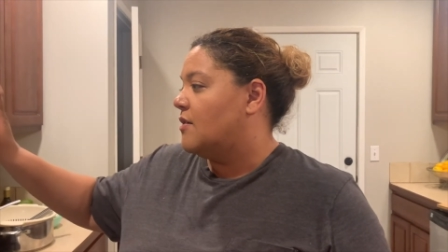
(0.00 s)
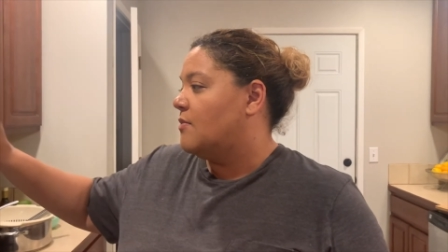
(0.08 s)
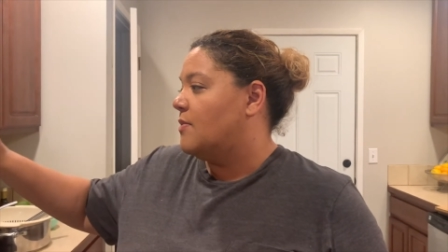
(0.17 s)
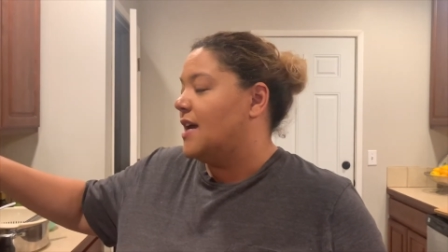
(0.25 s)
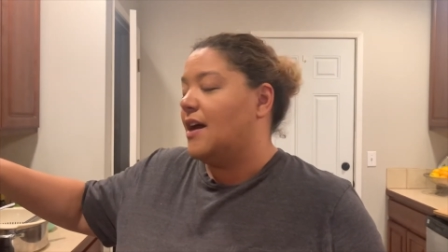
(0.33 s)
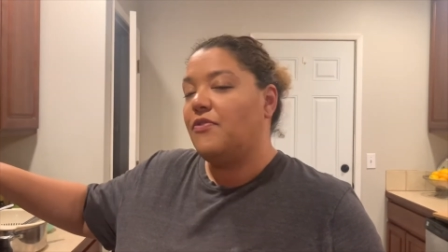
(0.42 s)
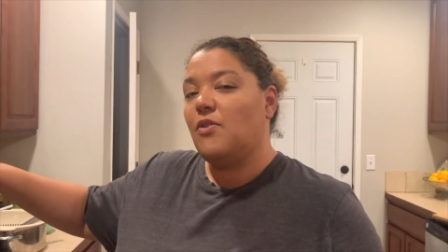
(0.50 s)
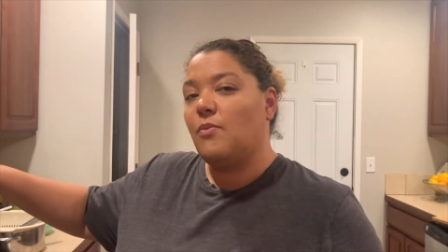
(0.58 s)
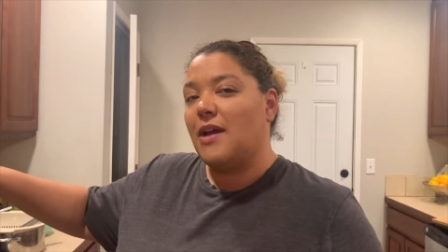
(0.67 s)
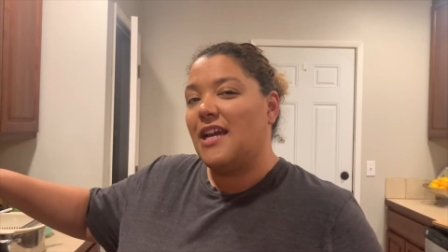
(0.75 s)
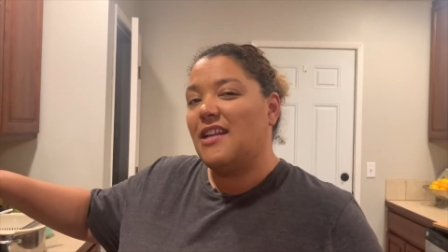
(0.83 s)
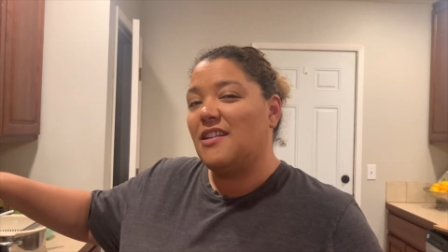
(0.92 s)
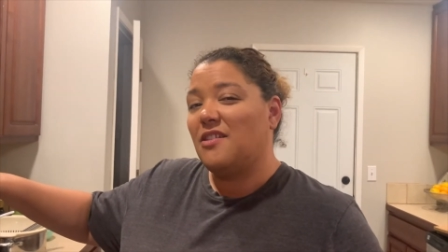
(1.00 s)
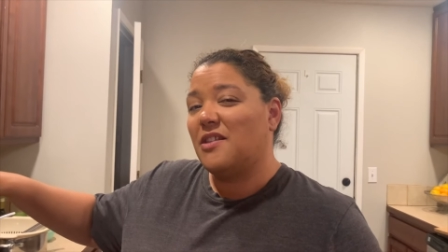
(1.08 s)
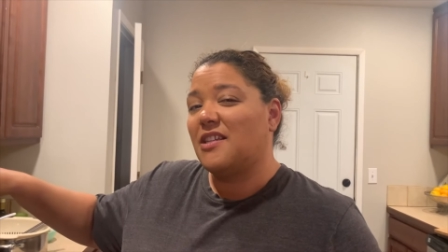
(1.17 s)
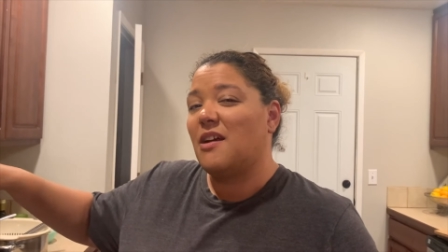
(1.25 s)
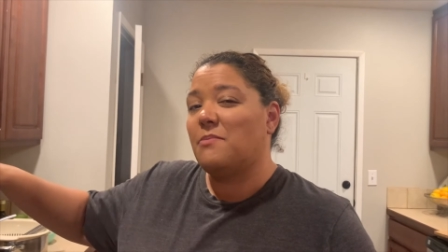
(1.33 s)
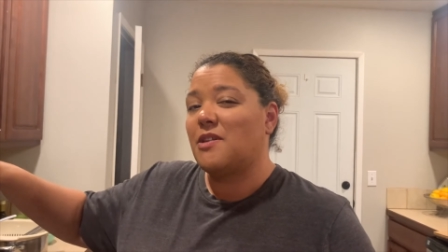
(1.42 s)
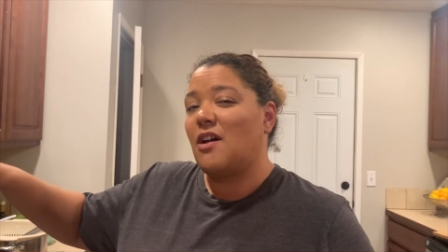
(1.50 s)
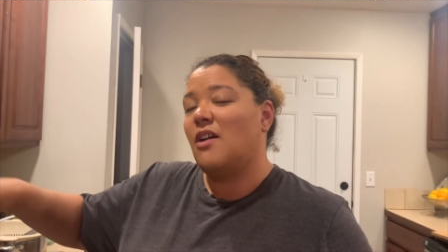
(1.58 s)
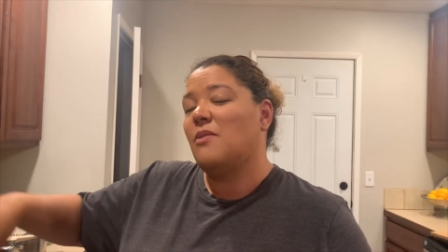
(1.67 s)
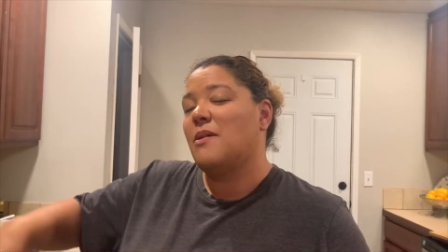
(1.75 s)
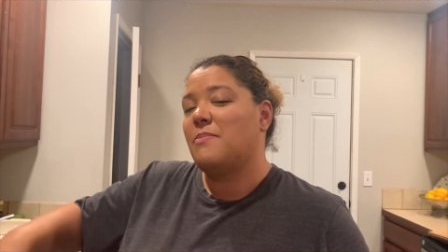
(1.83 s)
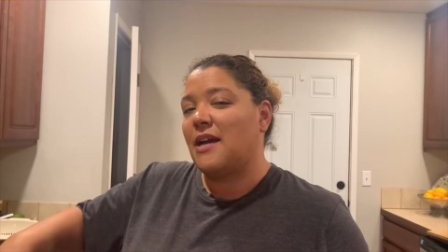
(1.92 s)
we have to wait until this comes all
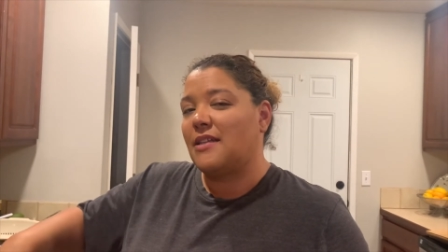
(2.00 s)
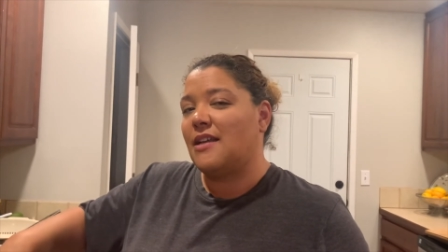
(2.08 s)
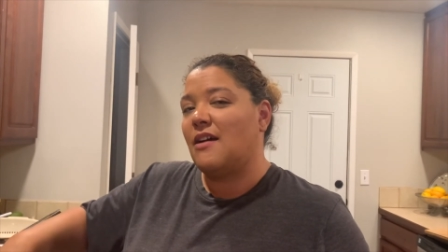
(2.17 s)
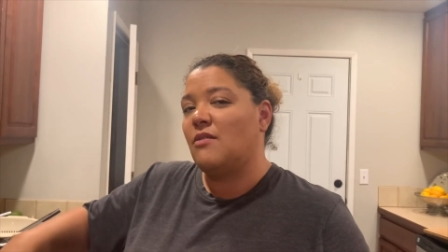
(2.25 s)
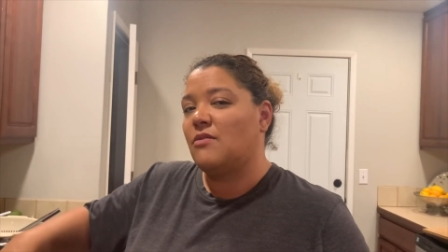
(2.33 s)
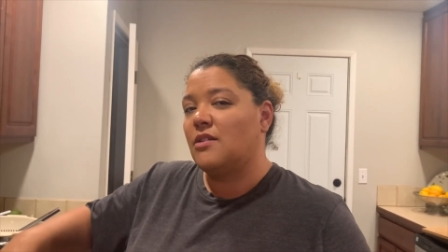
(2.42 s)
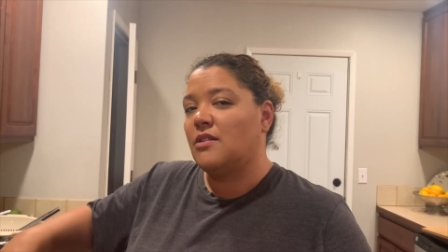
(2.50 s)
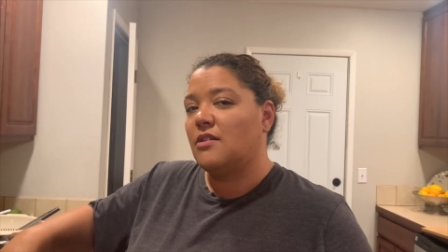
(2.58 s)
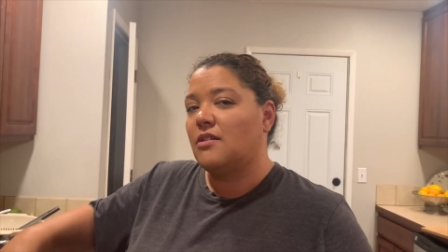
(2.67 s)
the way back down